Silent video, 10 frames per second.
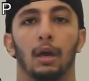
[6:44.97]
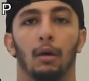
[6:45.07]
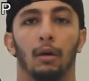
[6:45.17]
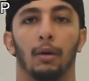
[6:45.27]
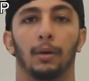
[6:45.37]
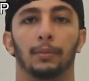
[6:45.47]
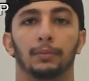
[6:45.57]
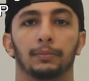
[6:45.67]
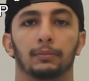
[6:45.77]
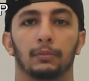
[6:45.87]

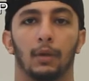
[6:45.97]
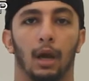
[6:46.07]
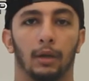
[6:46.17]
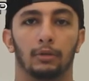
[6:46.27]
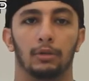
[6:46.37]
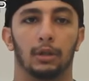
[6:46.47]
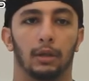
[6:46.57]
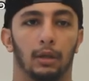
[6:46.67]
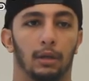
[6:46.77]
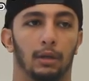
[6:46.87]
I
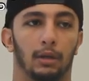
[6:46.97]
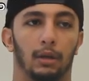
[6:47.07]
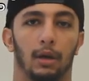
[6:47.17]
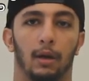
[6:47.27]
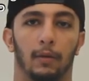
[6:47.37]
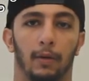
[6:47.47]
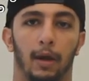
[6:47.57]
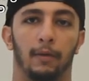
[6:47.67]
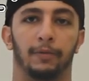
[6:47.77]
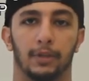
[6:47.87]
usually,
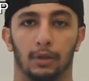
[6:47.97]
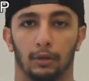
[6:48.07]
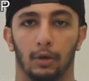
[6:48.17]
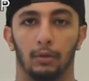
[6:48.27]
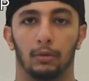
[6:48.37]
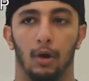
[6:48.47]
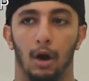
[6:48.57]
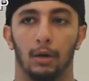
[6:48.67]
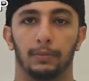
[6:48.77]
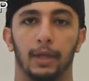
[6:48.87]
if it's a low
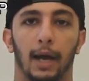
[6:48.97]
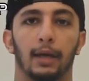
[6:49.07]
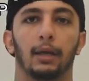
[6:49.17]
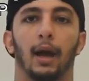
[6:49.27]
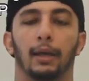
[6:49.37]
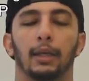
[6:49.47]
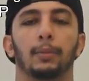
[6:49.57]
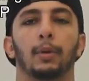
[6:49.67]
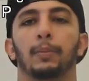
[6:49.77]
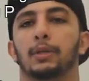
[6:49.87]
carb diet, I
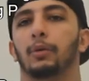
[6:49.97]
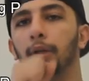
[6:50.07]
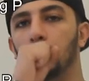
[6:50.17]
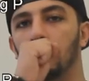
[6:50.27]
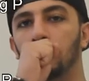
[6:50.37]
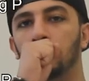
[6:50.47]
keep it between